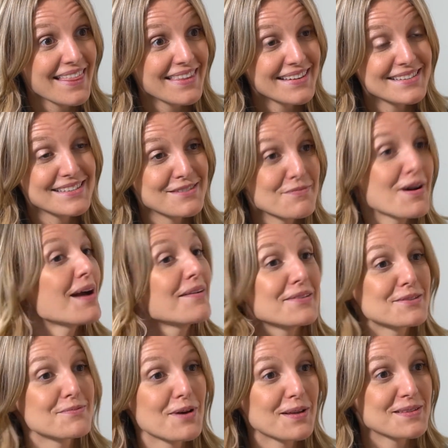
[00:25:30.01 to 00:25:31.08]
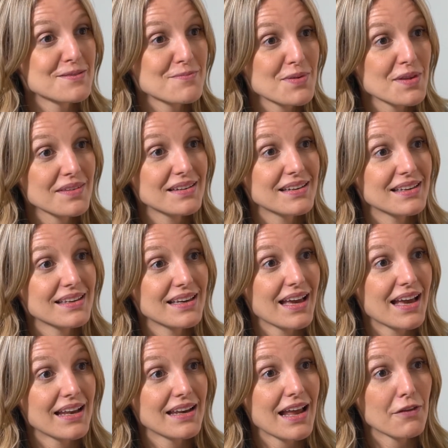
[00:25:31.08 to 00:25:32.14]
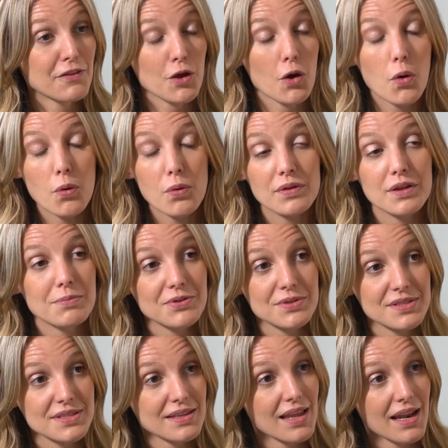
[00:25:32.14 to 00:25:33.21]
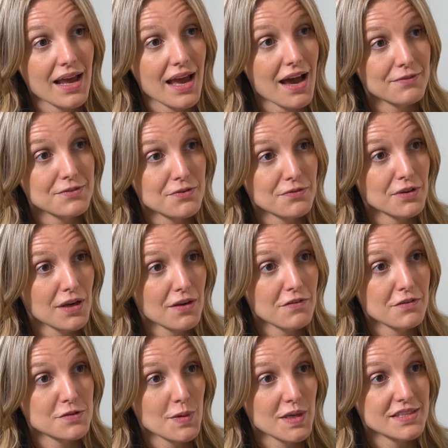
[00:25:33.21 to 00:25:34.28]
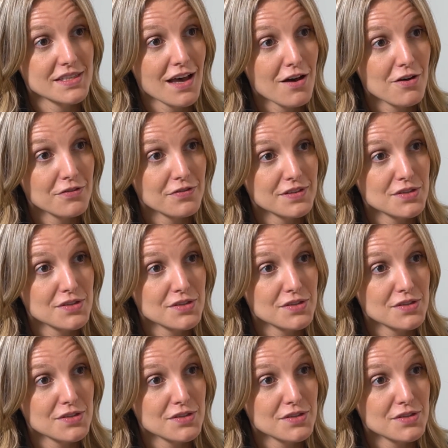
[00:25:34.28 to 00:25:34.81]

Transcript: This is my responsibility, and now the only person that I have to forgive is myself.